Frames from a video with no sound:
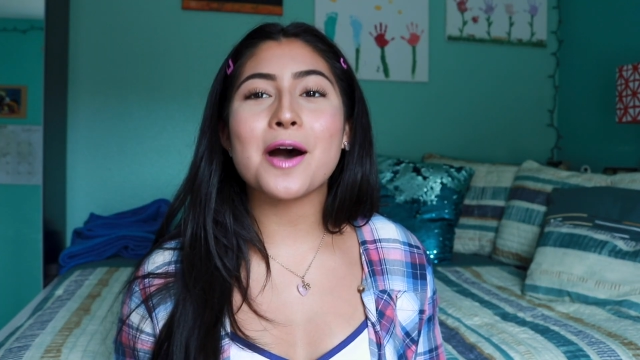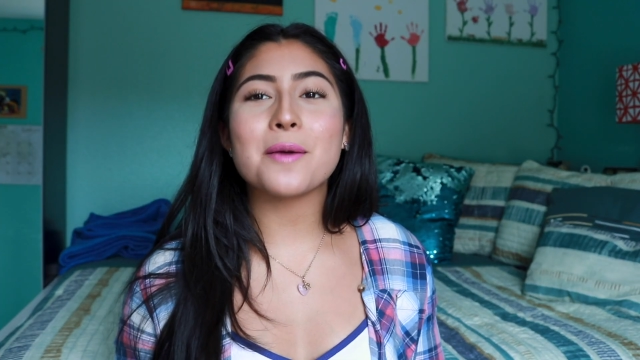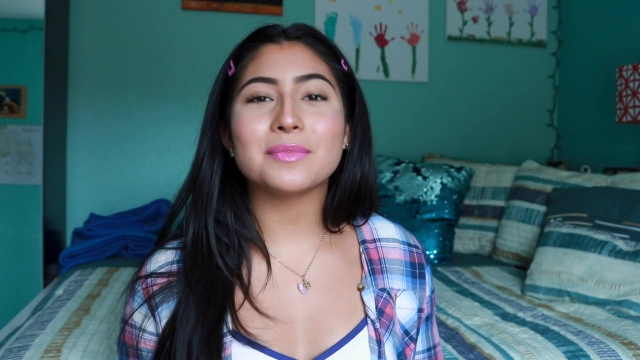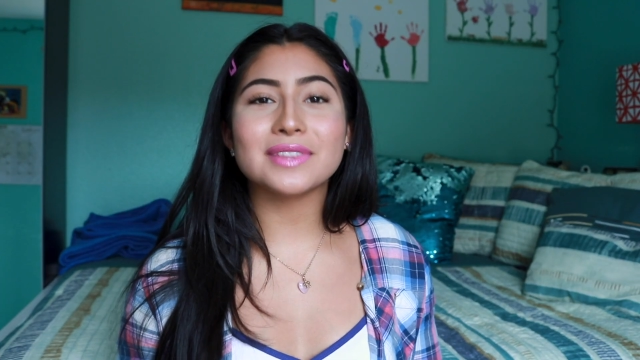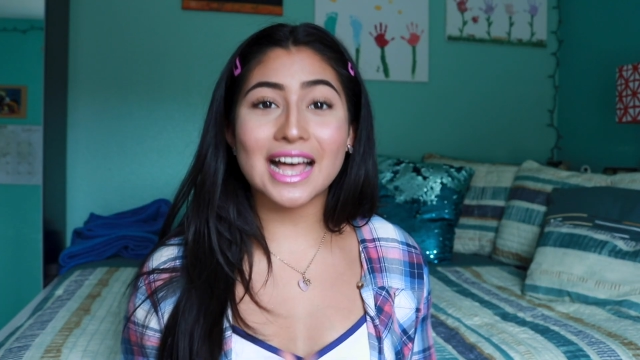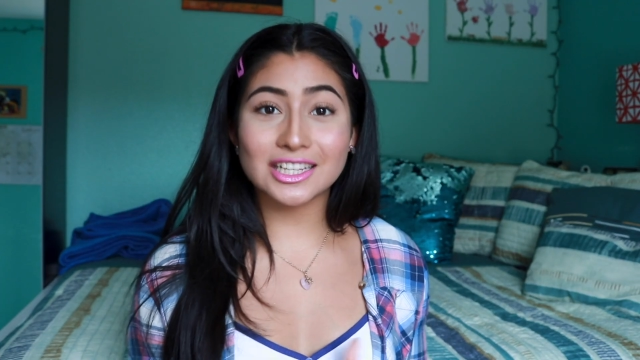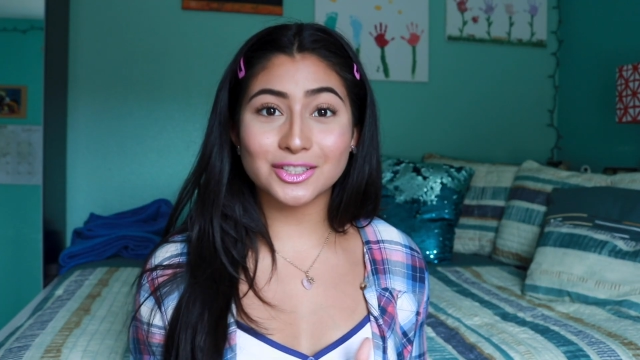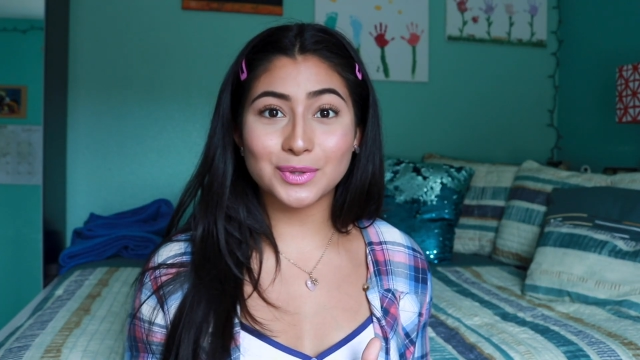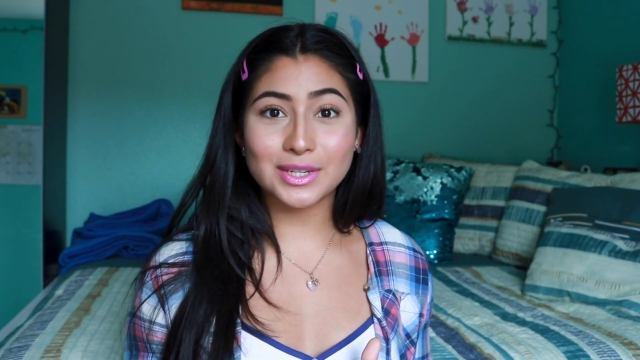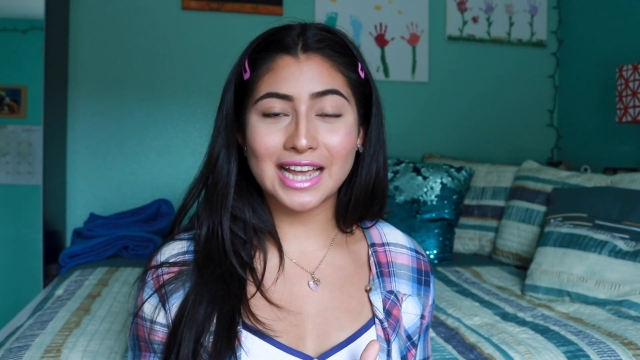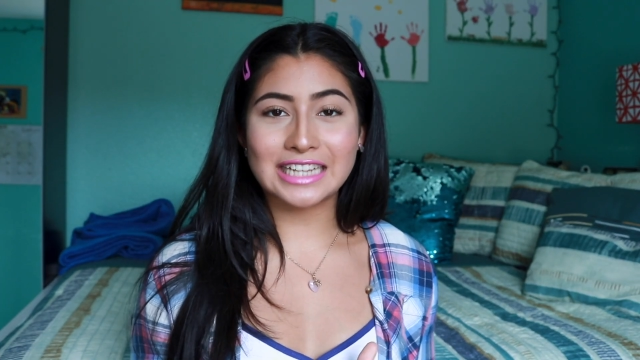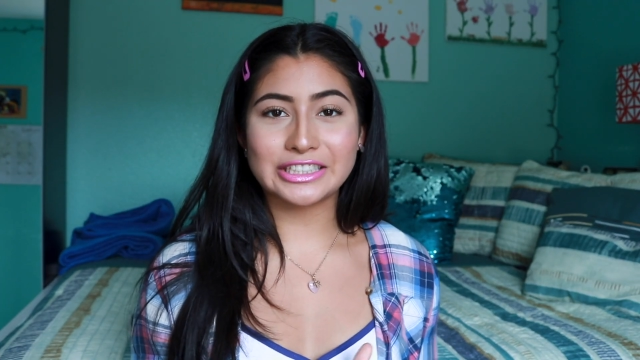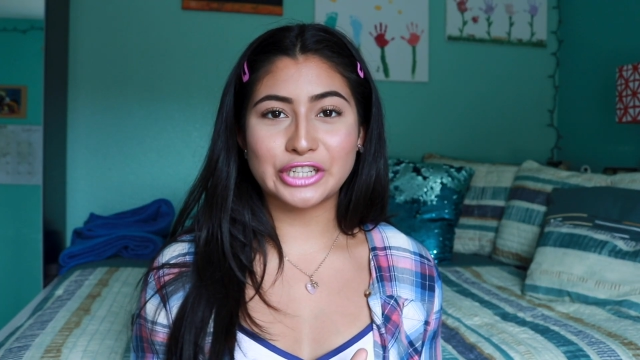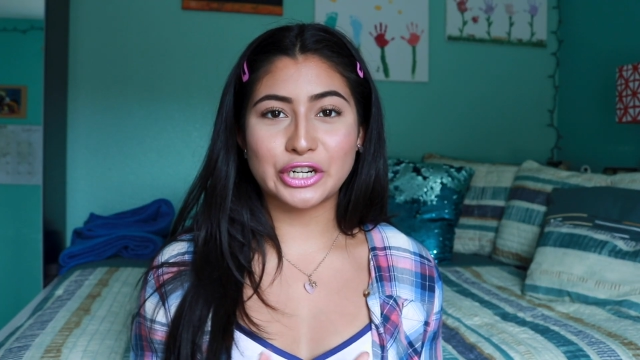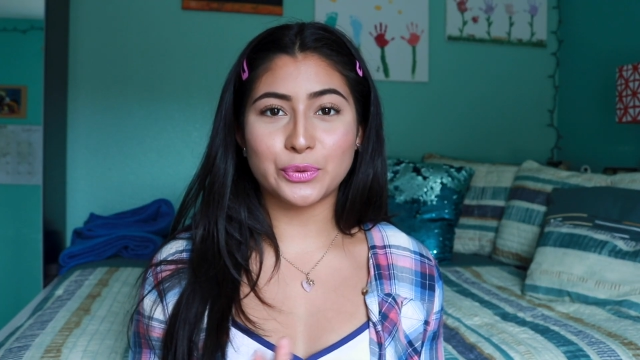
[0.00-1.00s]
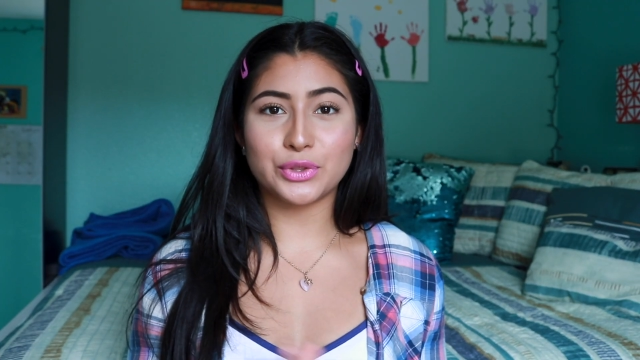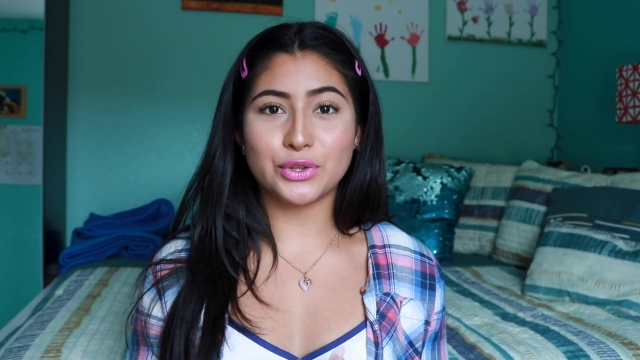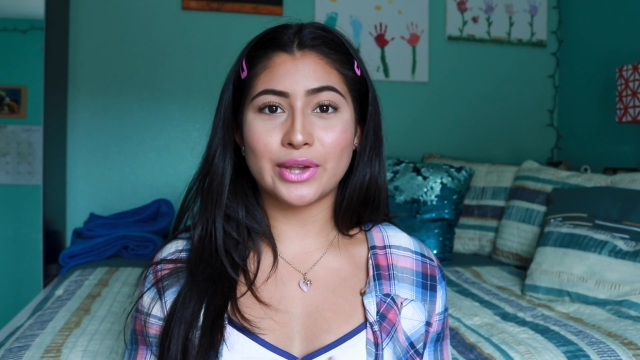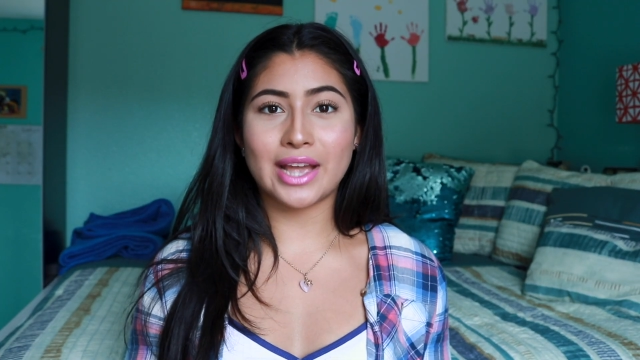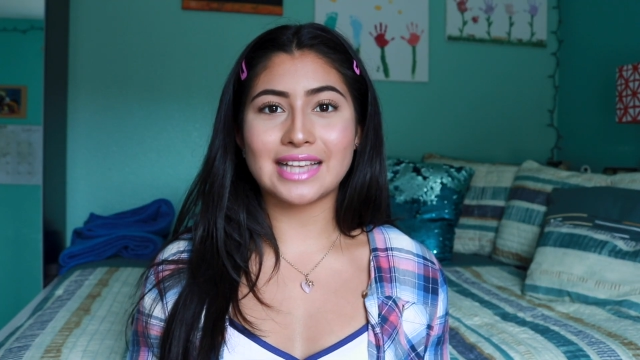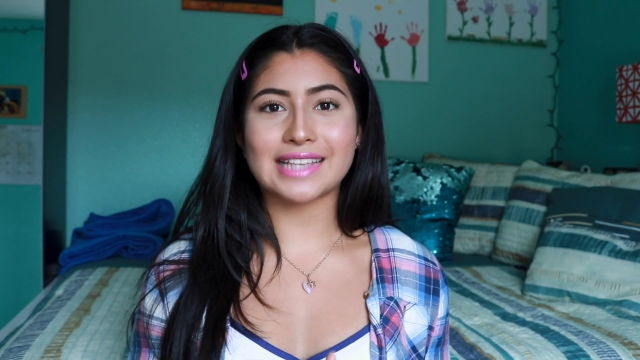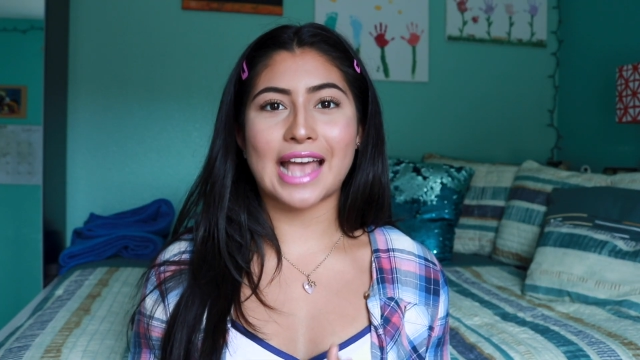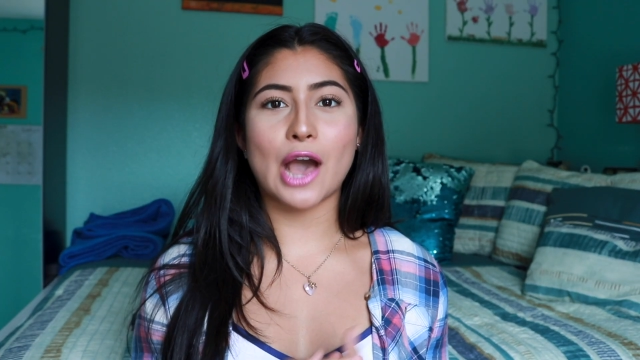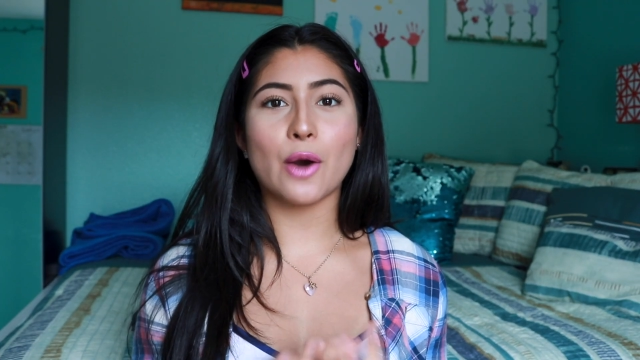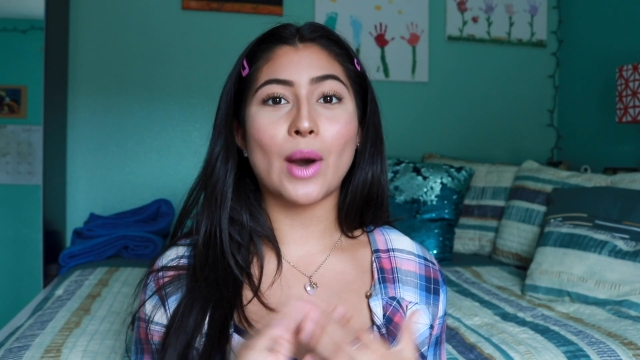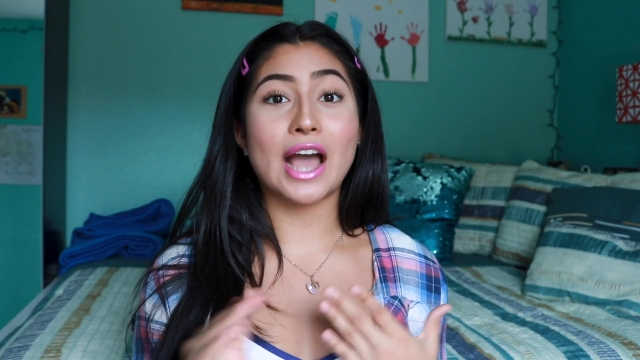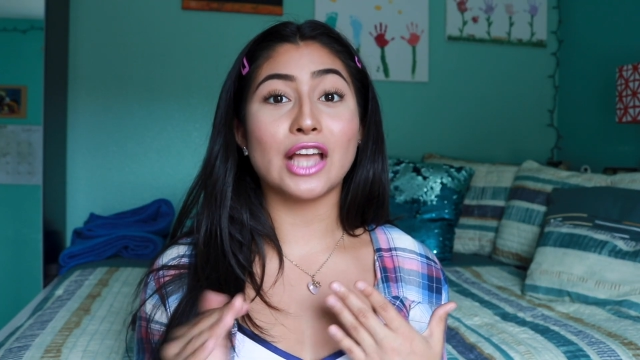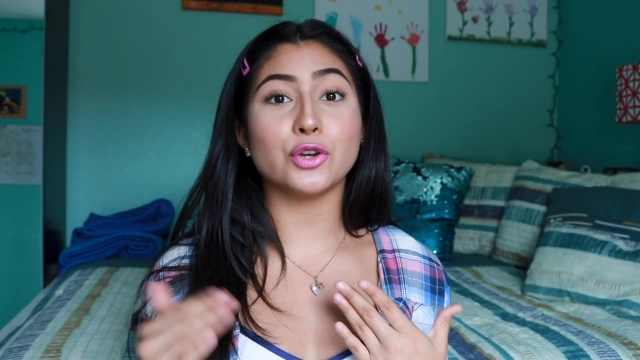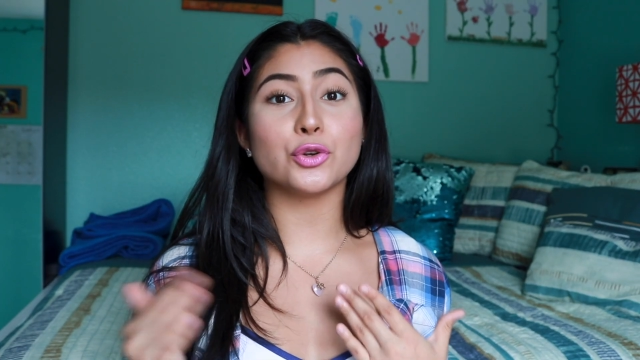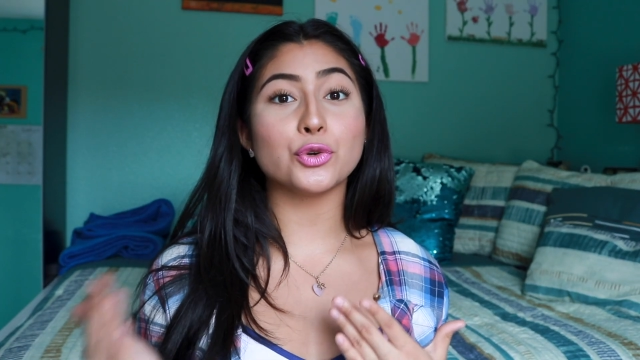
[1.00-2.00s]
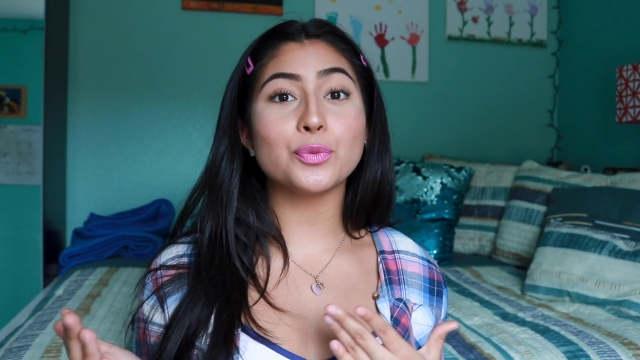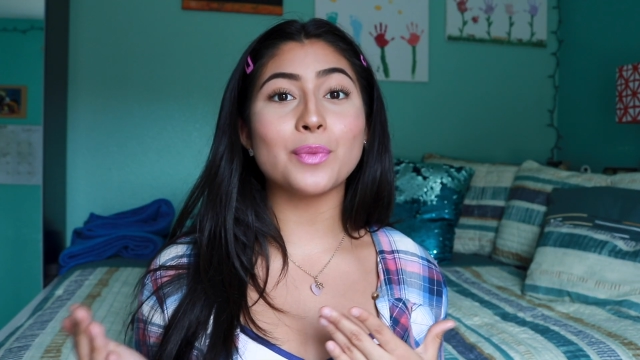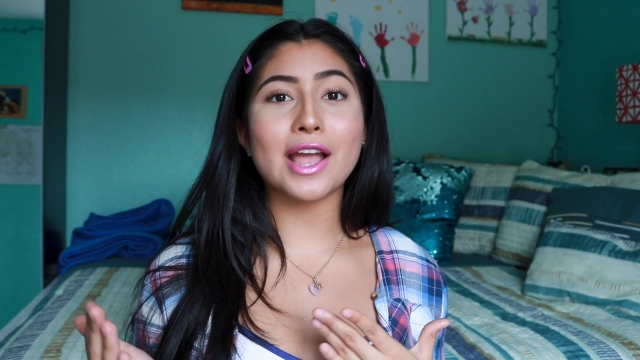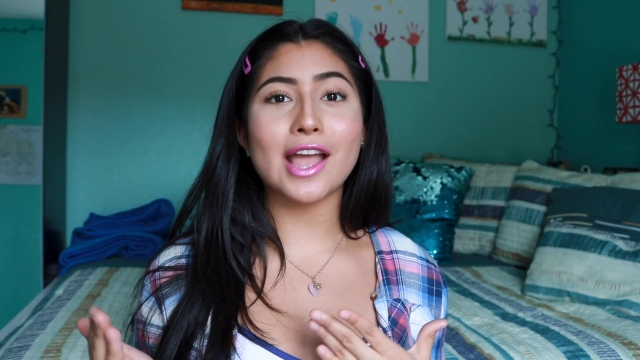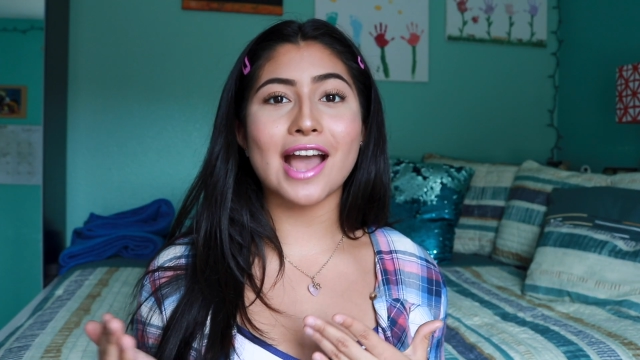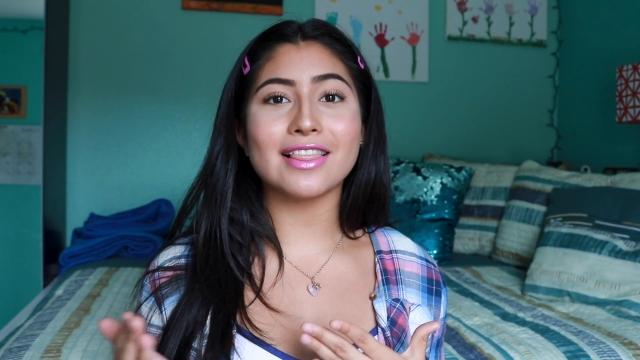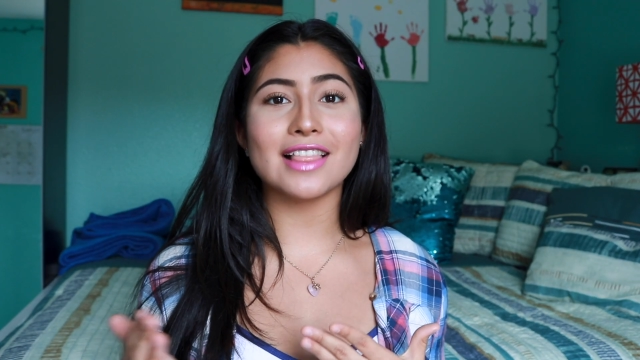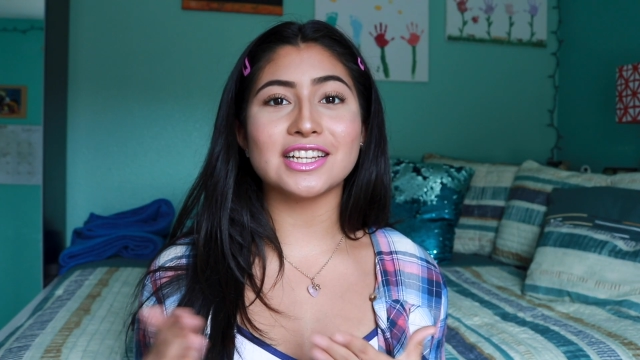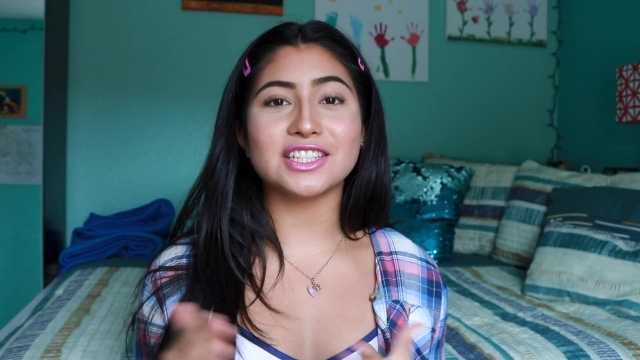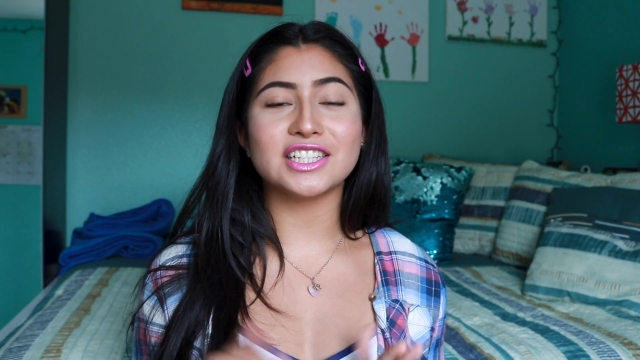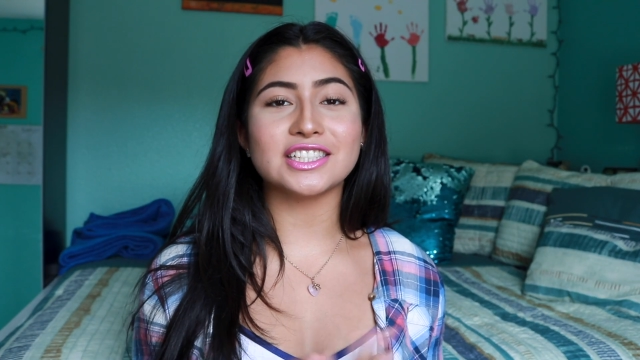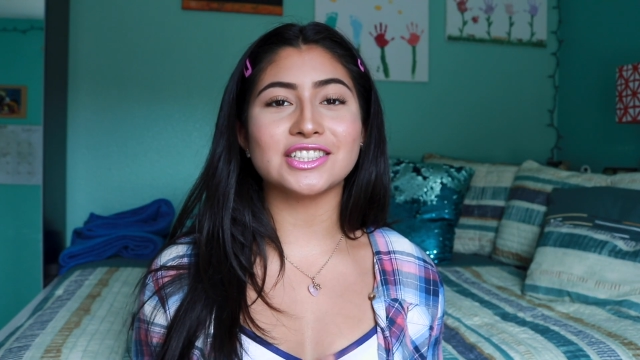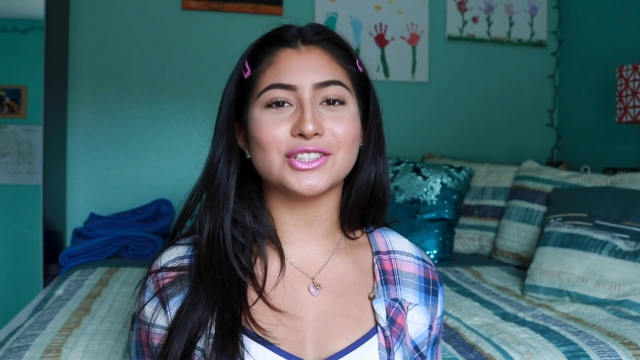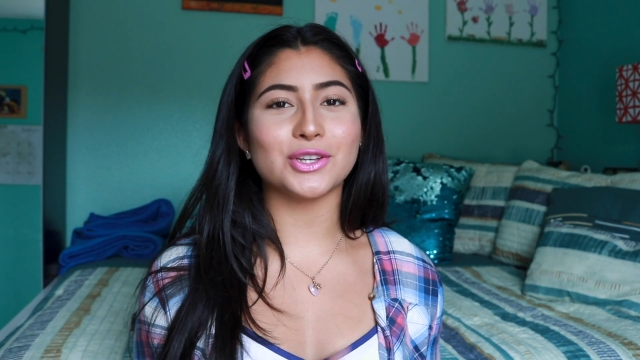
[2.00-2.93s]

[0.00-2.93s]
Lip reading: Last week I shared with you guys how I grew my eyelashes.